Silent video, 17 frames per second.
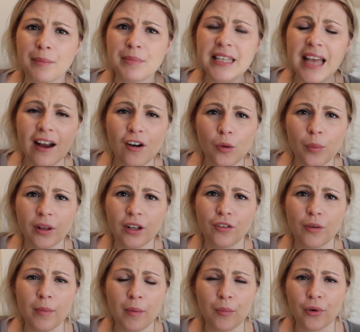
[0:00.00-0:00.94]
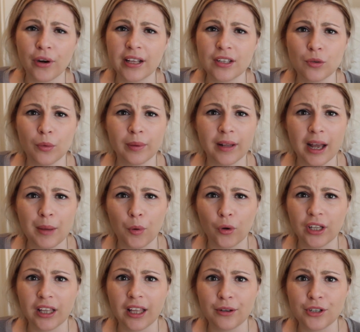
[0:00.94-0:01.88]
I'm terrible at remembering to apply
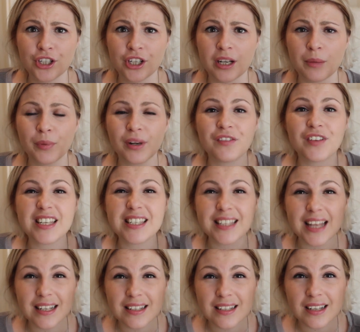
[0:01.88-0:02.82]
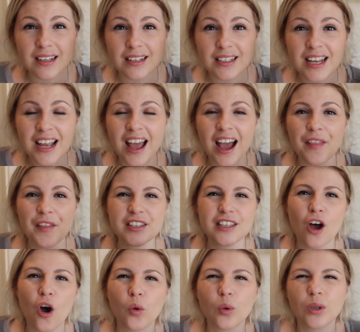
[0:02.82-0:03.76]
body lotion, but if it's scented and there's
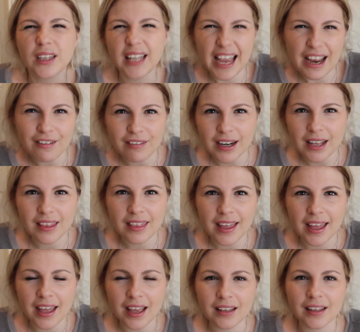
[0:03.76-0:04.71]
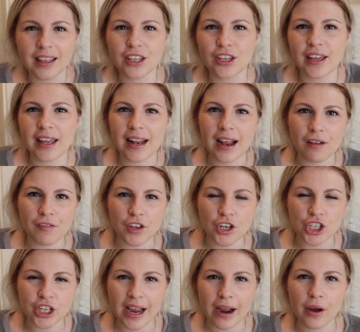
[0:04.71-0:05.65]
the whole layering thing, like you get out of the
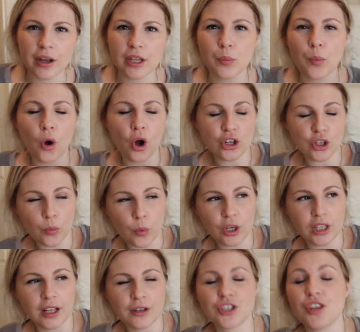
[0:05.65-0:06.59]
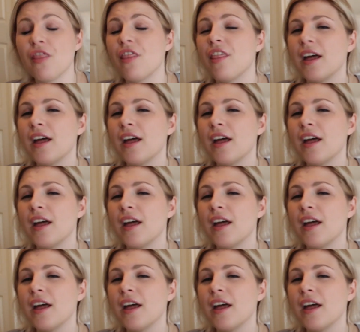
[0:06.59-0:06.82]
shower, you put on your body lotion,